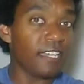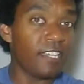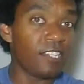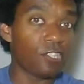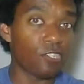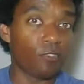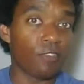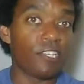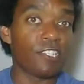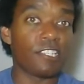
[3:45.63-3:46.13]

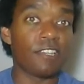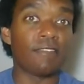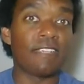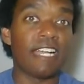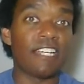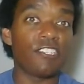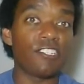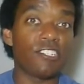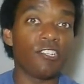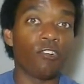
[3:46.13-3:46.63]
injuries
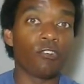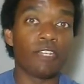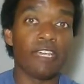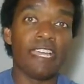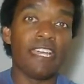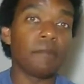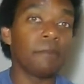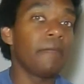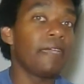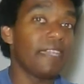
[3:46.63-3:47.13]
if that
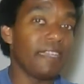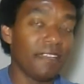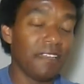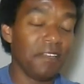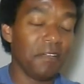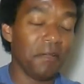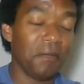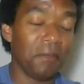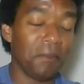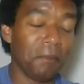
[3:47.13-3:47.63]
SHIELD hit
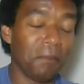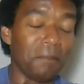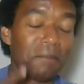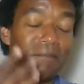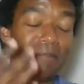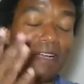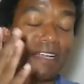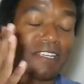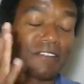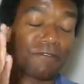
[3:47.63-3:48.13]
me.
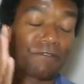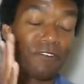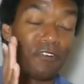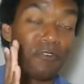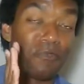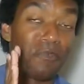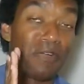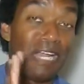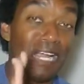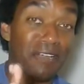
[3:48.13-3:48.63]
Like,
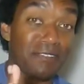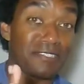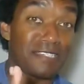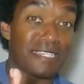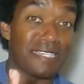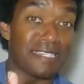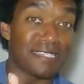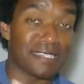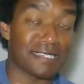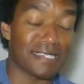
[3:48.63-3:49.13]
for
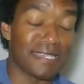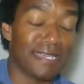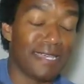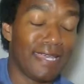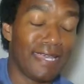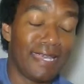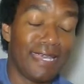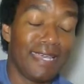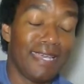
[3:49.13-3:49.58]
realsies.